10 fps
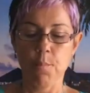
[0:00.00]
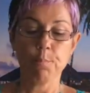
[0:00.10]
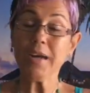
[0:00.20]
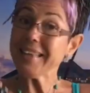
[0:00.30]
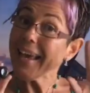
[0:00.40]

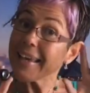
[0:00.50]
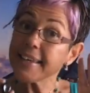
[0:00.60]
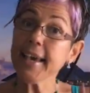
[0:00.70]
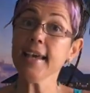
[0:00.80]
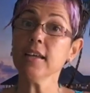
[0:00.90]
But
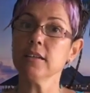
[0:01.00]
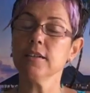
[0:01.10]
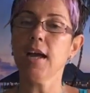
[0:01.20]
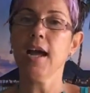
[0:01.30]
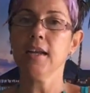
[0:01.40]

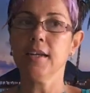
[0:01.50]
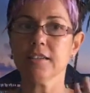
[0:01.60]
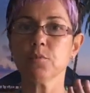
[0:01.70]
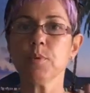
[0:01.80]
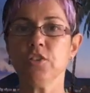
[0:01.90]
again, and
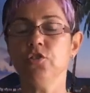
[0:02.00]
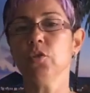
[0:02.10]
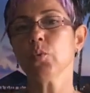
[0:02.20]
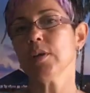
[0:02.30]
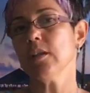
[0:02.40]
let's make
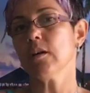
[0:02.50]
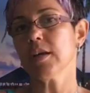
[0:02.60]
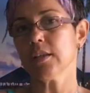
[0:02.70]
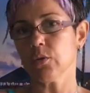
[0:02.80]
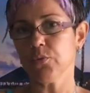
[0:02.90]
sure we don't
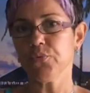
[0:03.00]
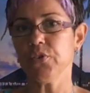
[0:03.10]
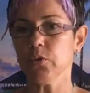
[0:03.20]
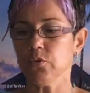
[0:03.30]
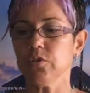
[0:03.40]
get
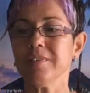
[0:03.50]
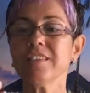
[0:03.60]
confused,